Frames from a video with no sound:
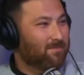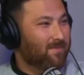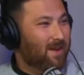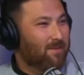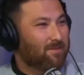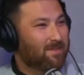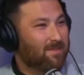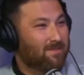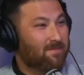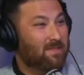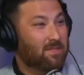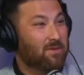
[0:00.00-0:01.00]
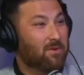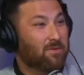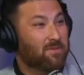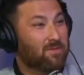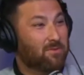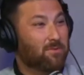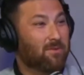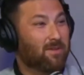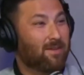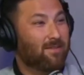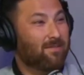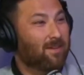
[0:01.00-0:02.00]
I was still going to school
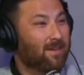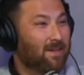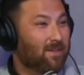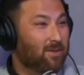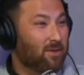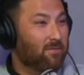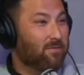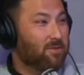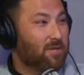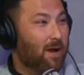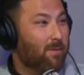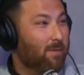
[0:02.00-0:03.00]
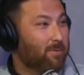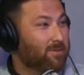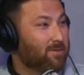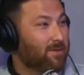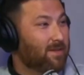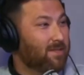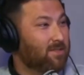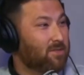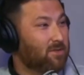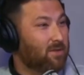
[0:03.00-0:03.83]
and looking for job opportunities.